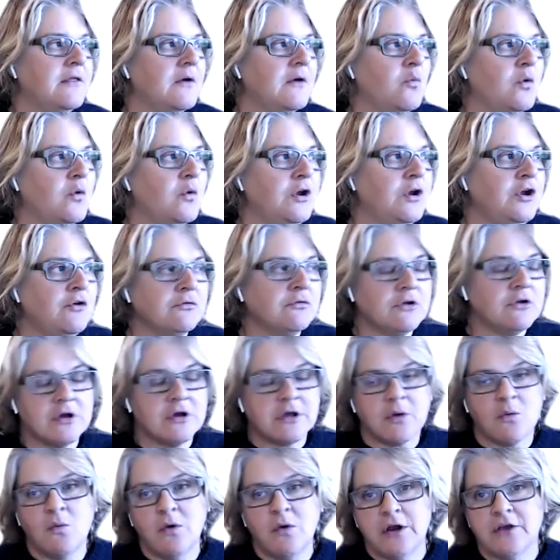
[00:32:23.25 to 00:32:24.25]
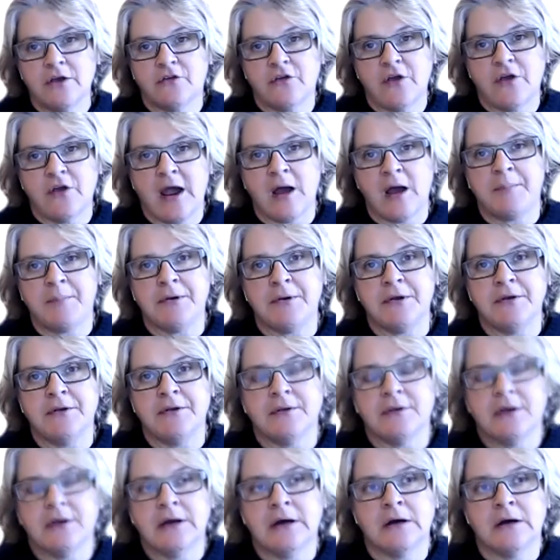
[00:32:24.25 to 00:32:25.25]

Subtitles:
when you look at what has happened,